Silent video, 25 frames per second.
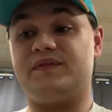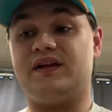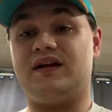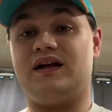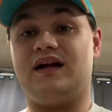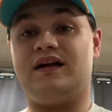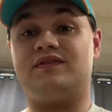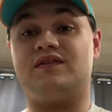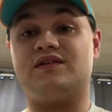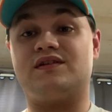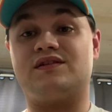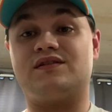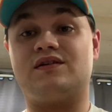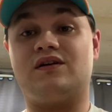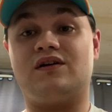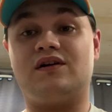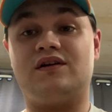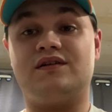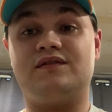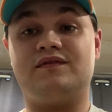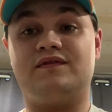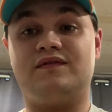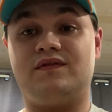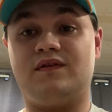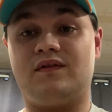At the start
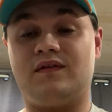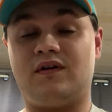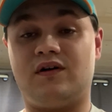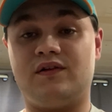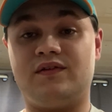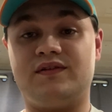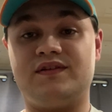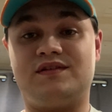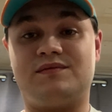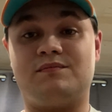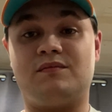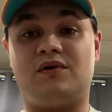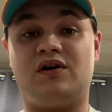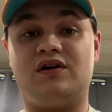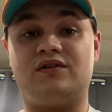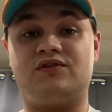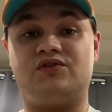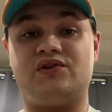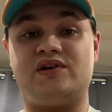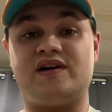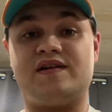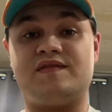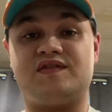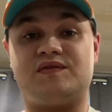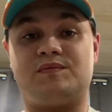of all these mock
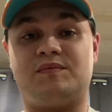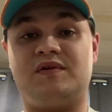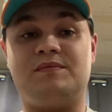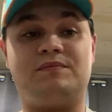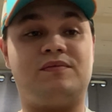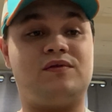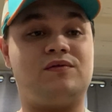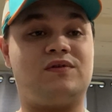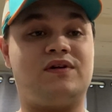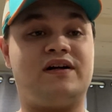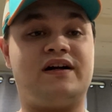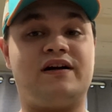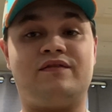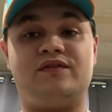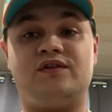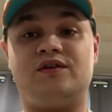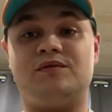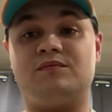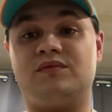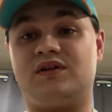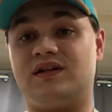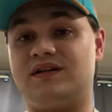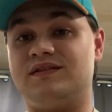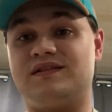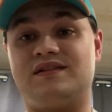drafts, people were having
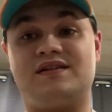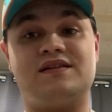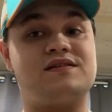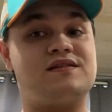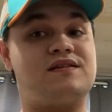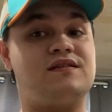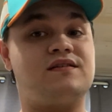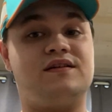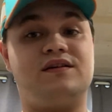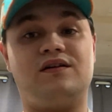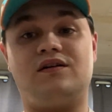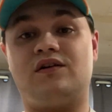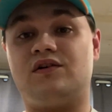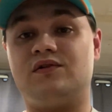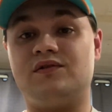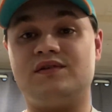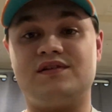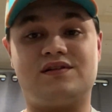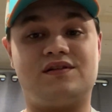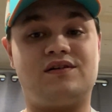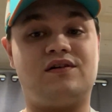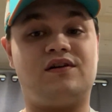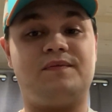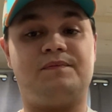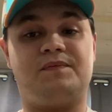him consistently always
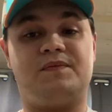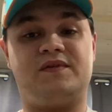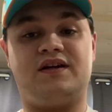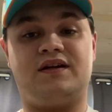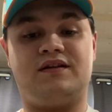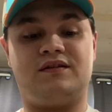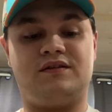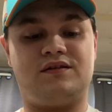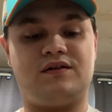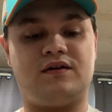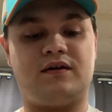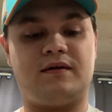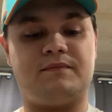top 10.